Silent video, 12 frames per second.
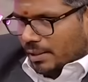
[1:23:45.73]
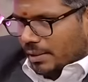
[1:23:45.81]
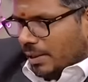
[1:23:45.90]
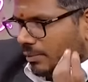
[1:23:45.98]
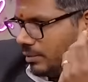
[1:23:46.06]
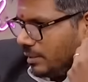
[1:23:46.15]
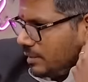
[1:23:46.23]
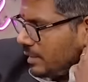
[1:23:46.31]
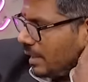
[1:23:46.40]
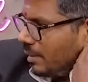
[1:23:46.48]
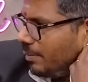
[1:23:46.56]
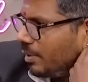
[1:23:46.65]
Now, this
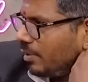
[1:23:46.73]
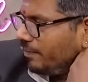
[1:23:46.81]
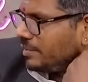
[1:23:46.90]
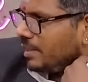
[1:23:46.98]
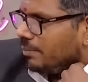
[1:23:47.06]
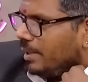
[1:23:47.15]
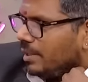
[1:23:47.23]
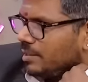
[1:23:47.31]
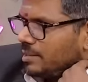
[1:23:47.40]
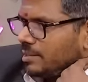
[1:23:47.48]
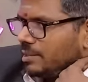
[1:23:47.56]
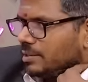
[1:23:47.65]
gentleman obviously made
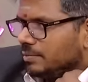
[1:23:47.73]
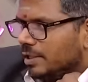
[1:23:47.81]
us,